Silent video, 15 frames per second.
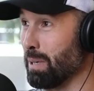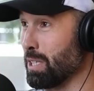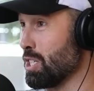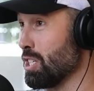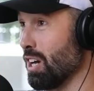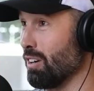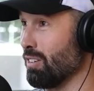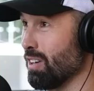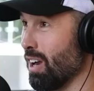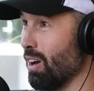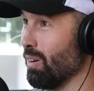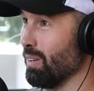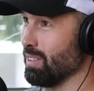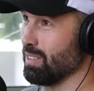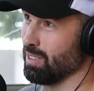But you don't
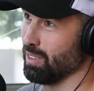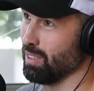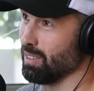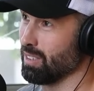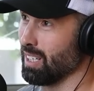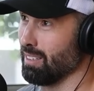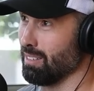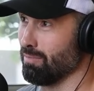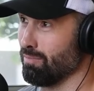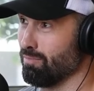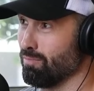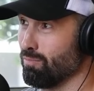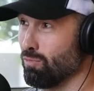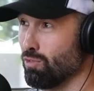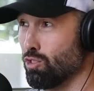know until you kind of
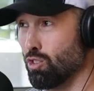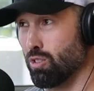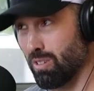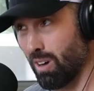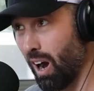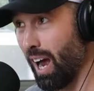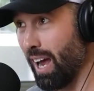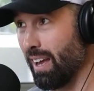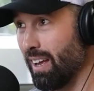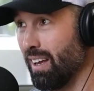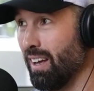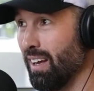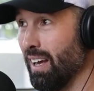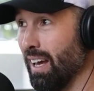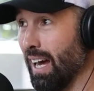try.
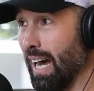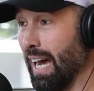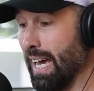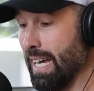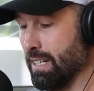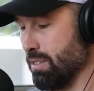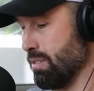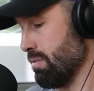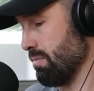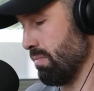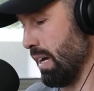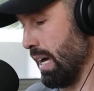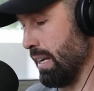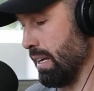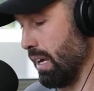And
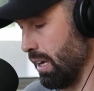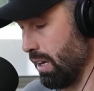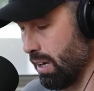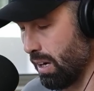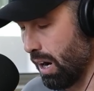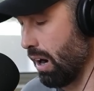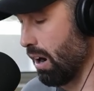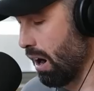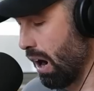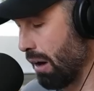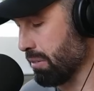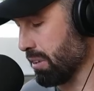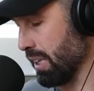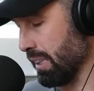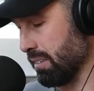I
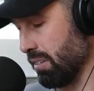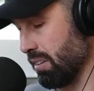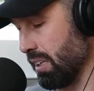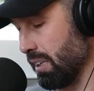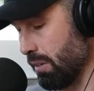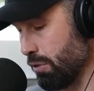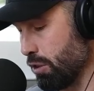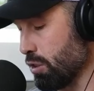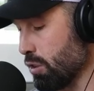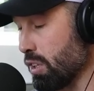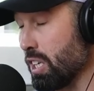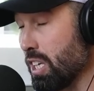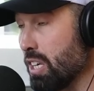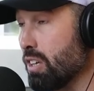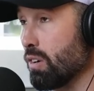would like to think if you're a
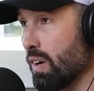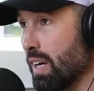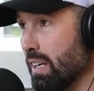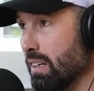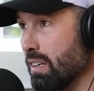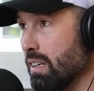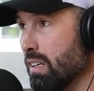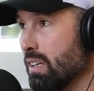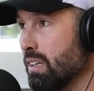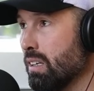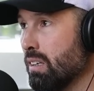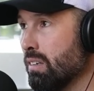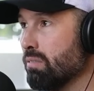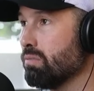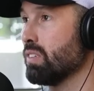year in,
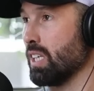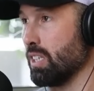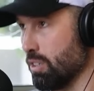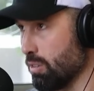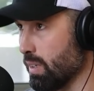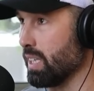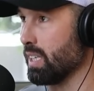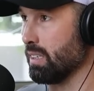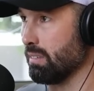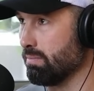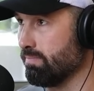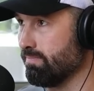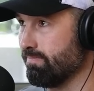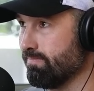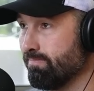then you're in it,
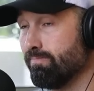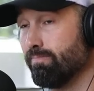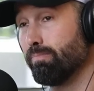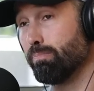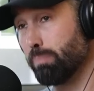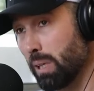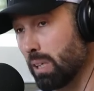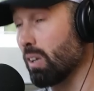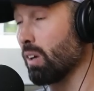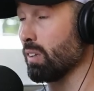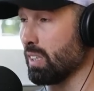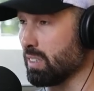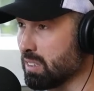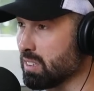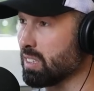but not
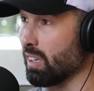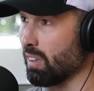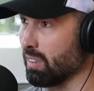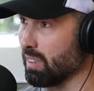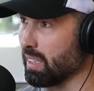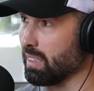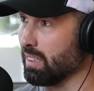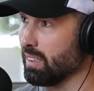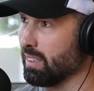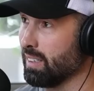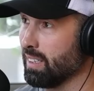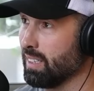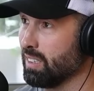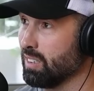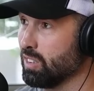necessarily.
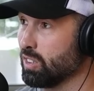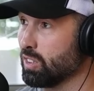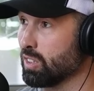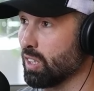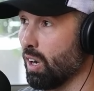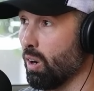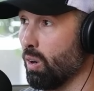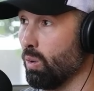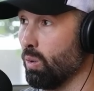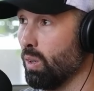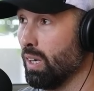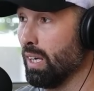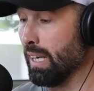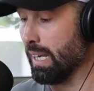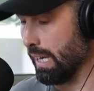So
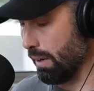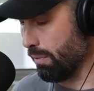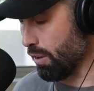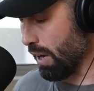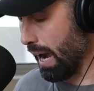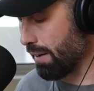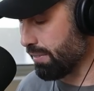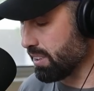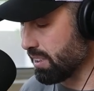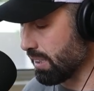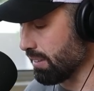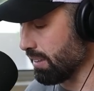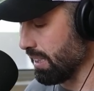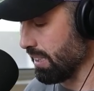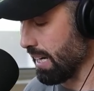if you haven't
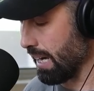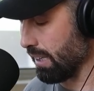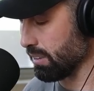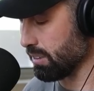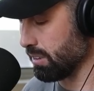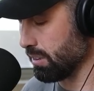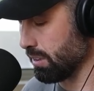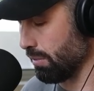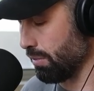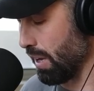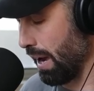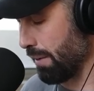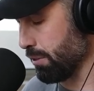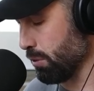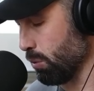done the analysis, if you
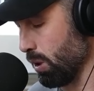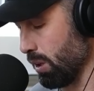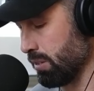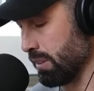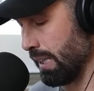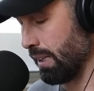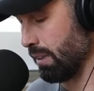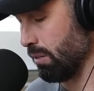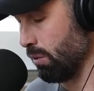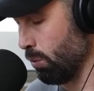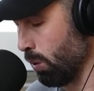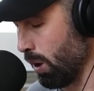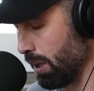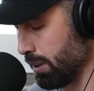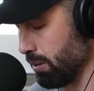haven't worked out
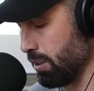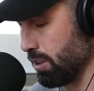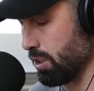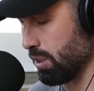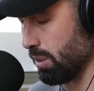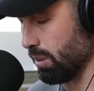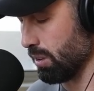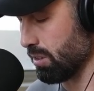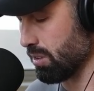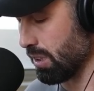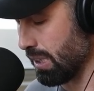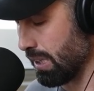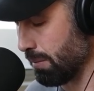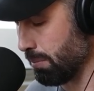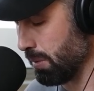why you're injured all the
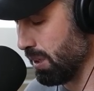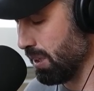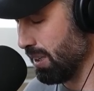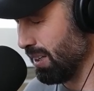time,